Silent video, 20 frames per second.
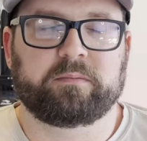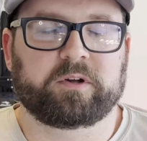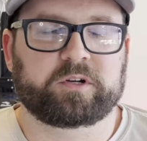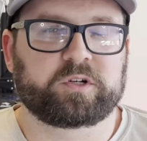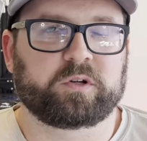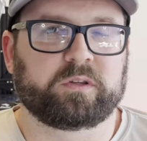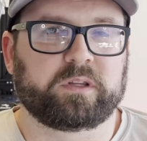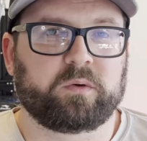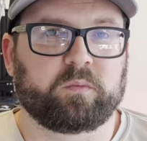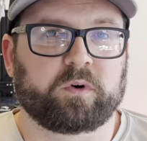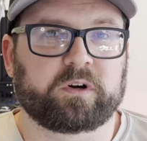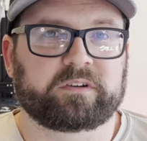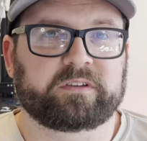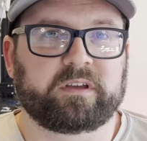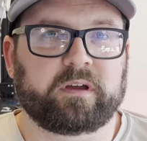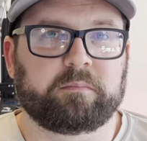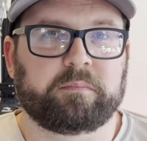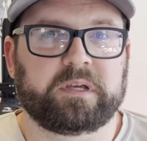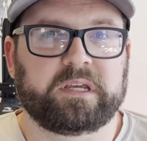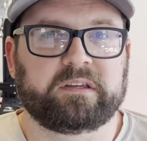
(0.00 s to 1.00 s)
much only works
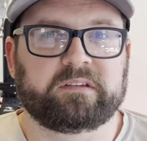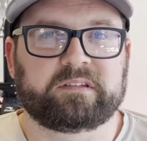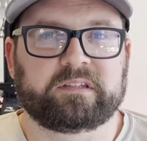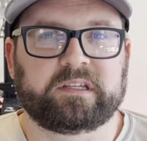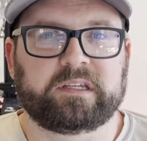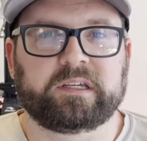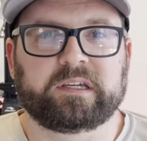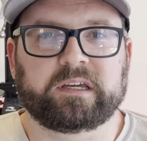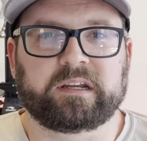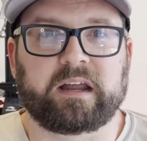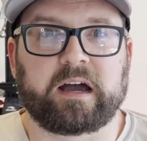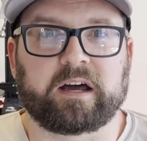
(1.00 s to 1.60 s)
on PC, and